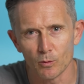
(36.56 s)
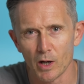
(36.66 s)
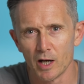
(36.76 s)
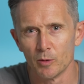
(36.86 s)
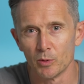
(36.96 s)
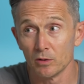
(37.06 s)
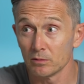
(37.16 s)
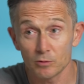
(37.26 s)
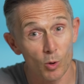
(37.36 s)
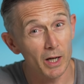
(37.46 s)

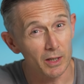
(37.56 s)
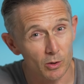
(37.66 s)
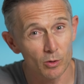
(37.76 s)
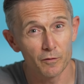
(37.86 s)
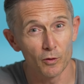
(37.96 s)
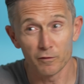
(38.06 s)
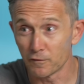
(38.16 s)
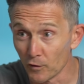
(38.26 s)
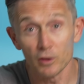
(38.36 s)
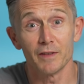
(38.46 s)
wearable, quite youthful,
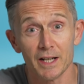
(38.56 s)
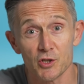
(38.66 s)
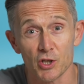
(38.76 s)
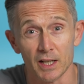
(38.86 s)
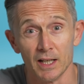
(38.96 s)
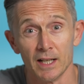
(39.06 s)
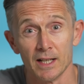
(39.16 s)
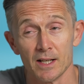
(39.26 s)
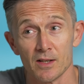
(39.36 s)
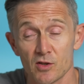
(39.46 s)
full of energy.
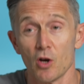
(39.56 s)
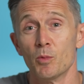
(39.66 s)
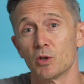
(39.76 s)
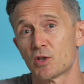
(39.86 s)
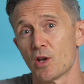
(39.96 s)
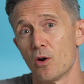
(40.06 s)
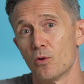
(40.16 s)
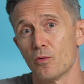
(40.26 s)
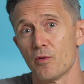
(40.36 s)
So much so